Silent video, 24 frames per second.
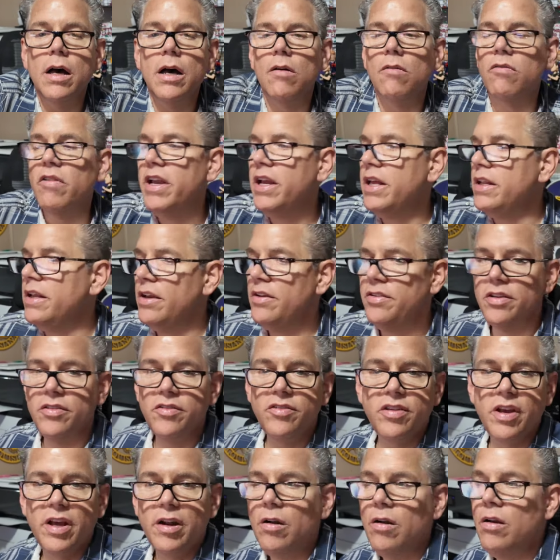recondition
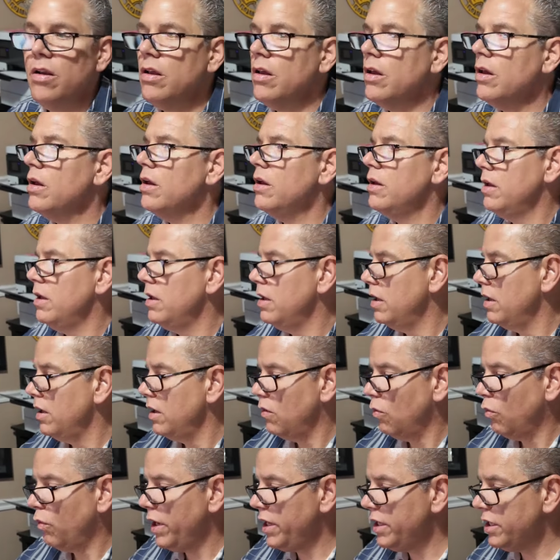center.
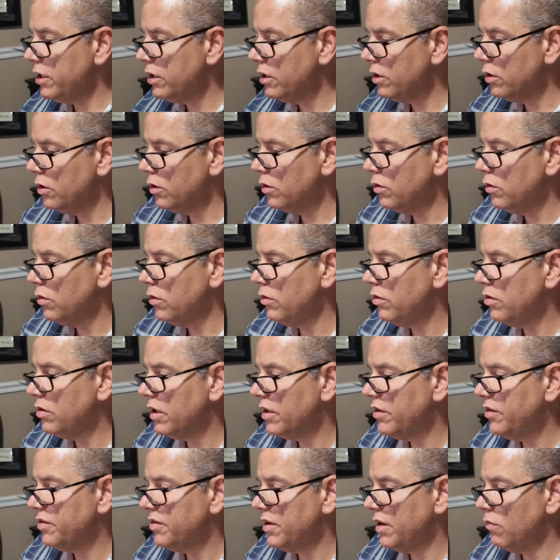We use,
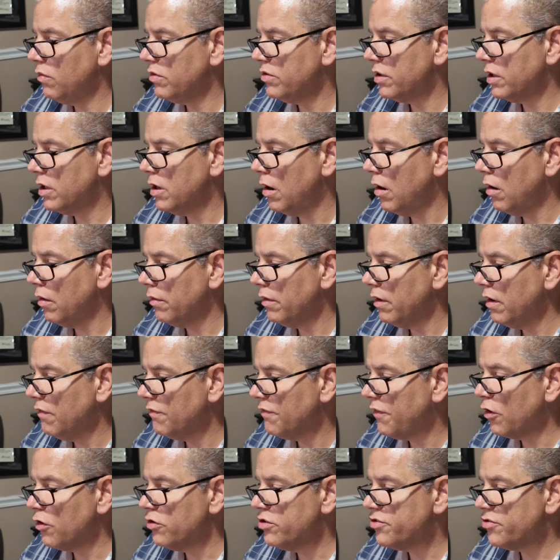let's see, what's it called?
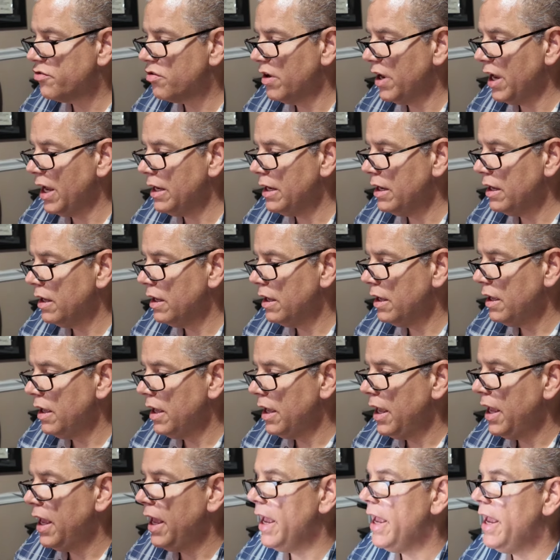First Trend.
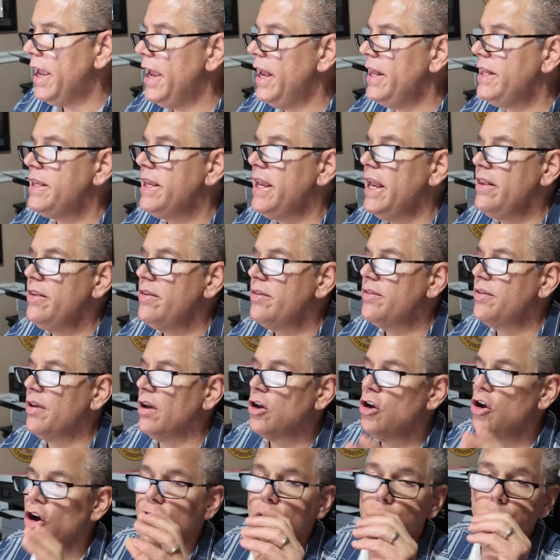It gets as
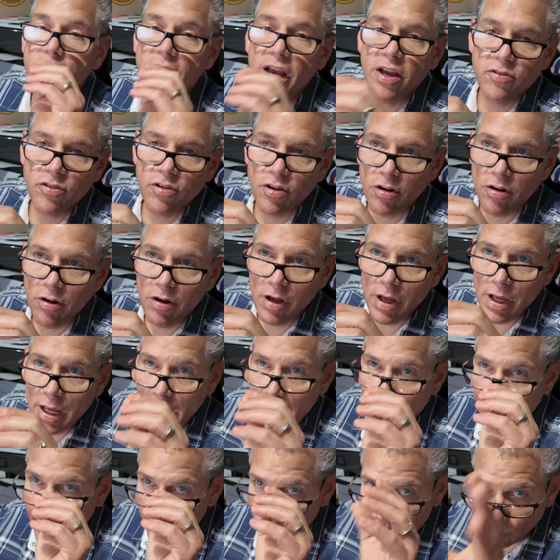good a picture
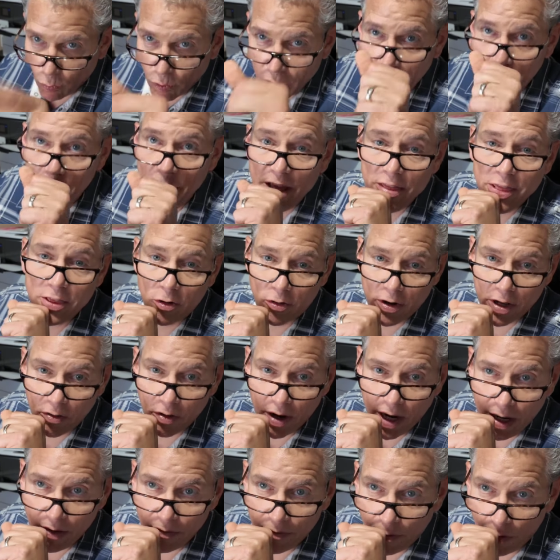as the one I paid 30
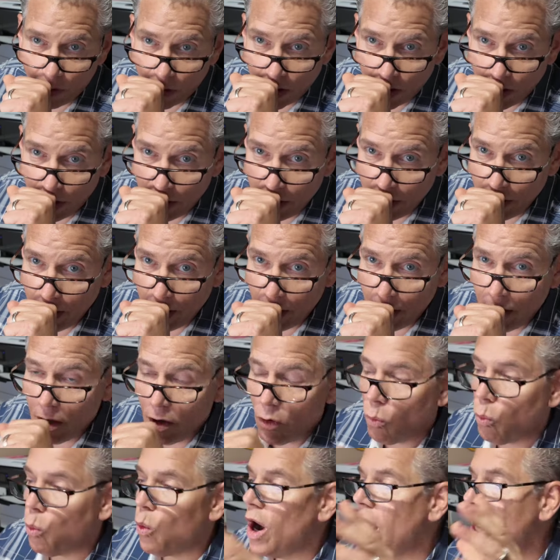grand for.
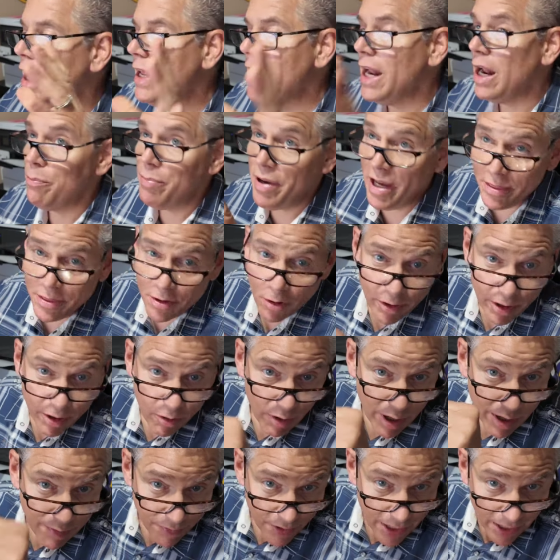Why did I pay 30
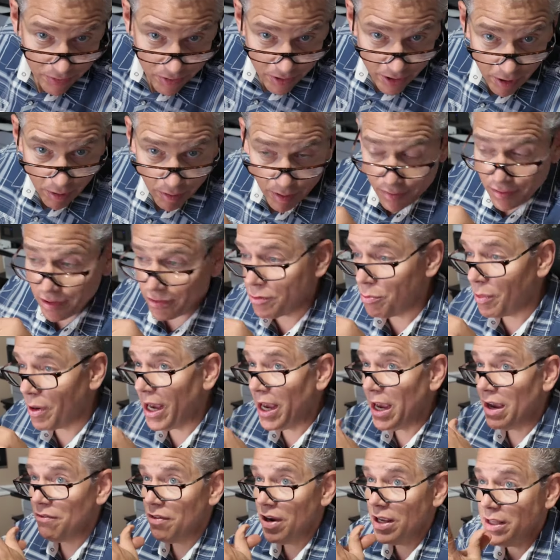grand for that security system I
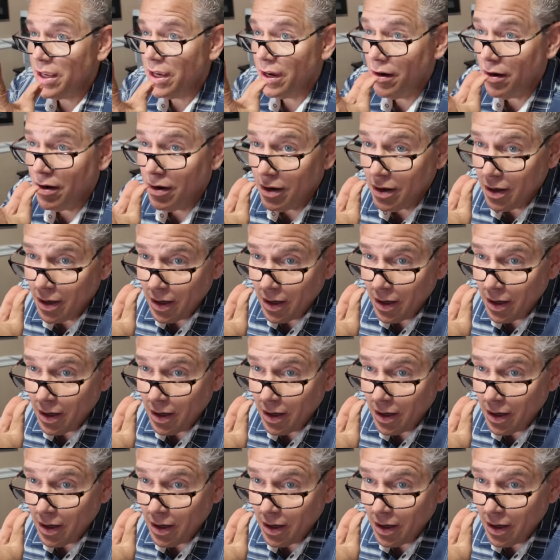have right there?